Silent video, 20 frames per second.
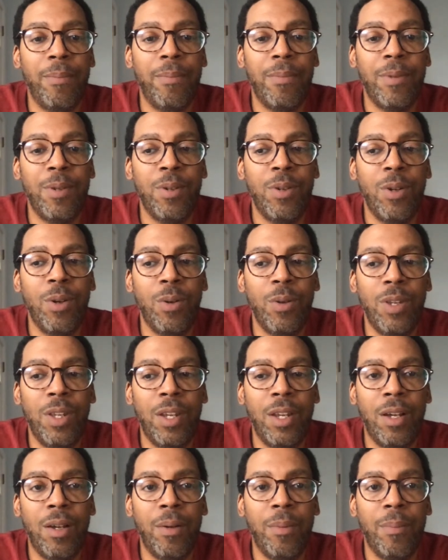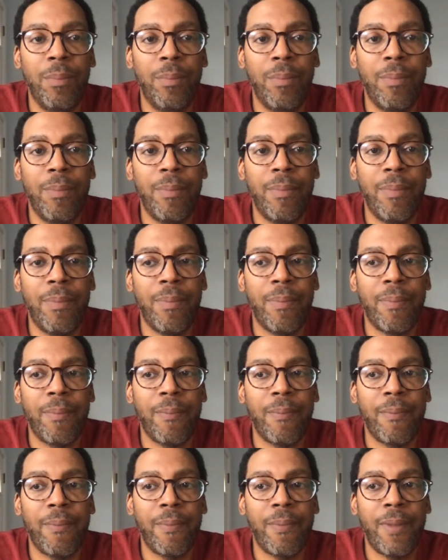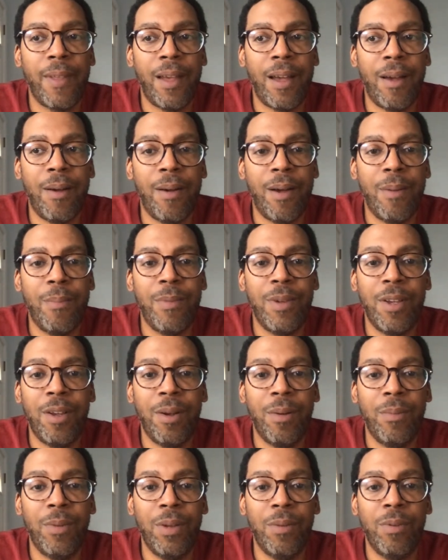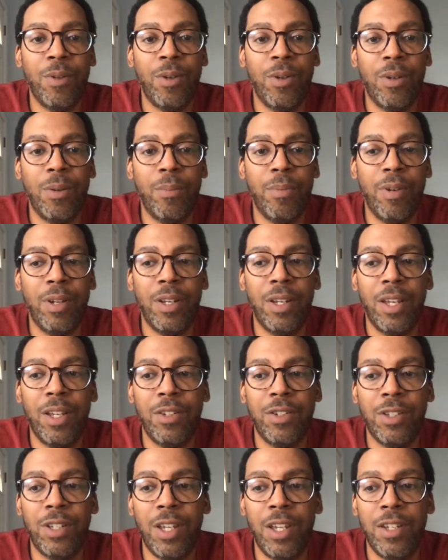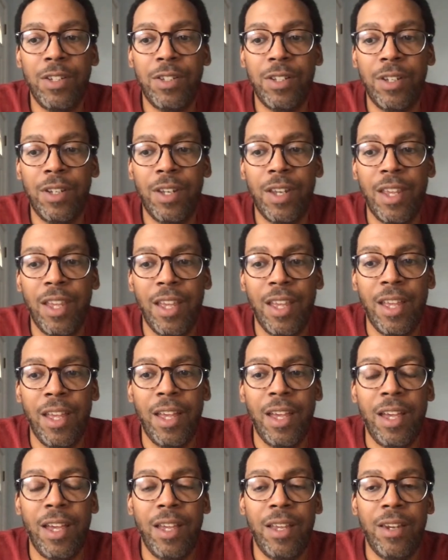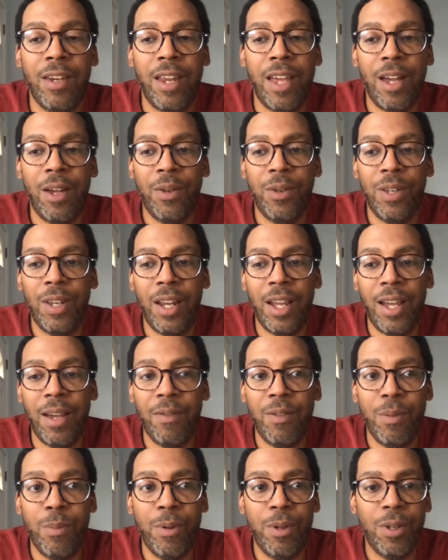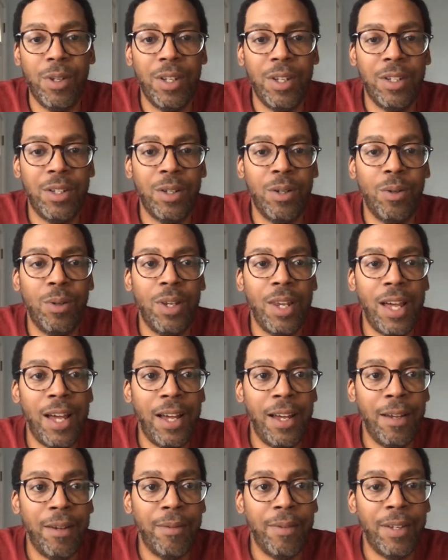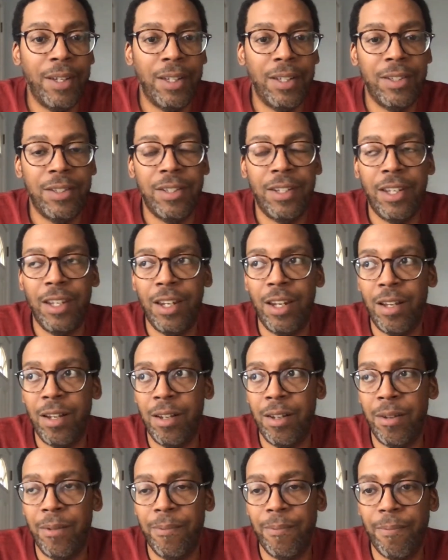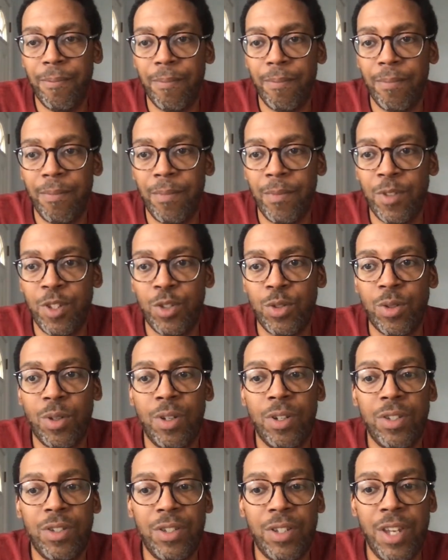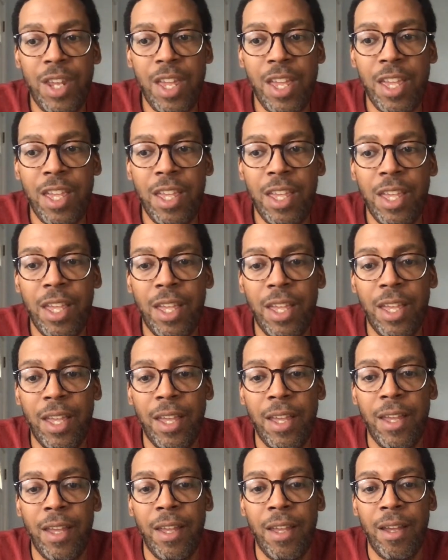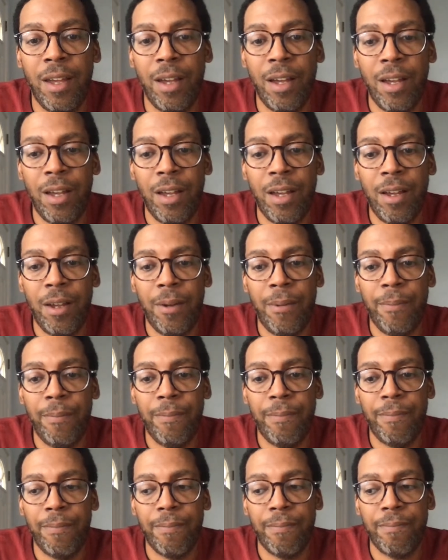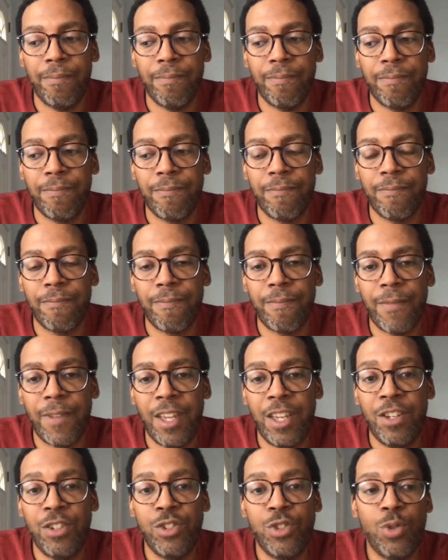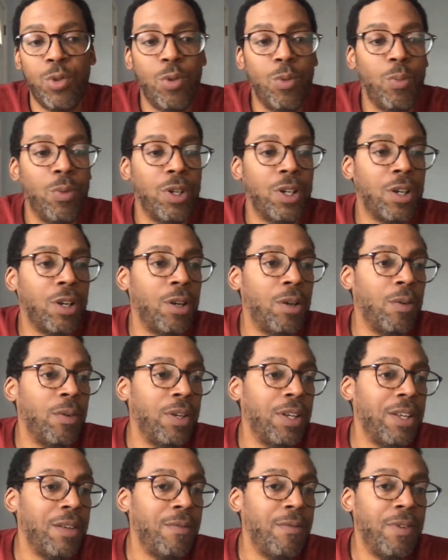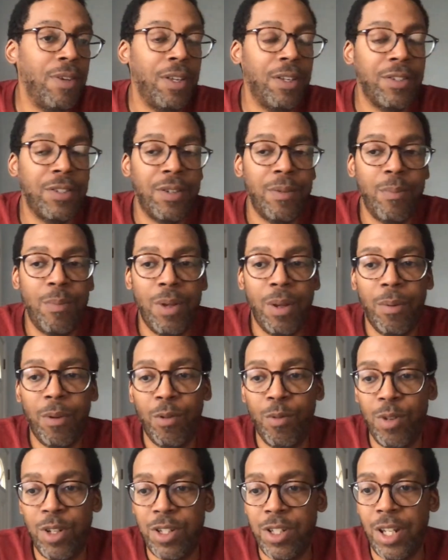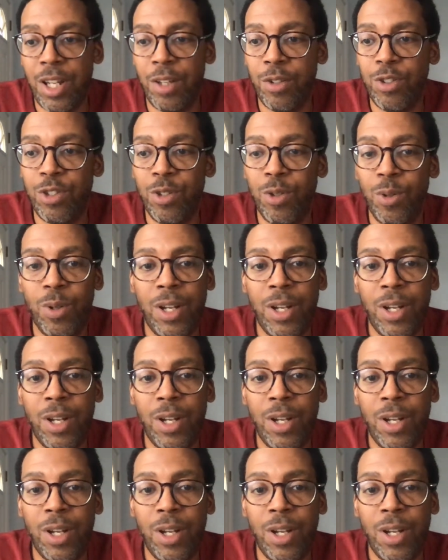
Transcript: you know that I'm here. I'm definitely going to bring the education. And now that I have the ability to go live, like I said, just going to stay um, in tune with current events and be able to reach out to you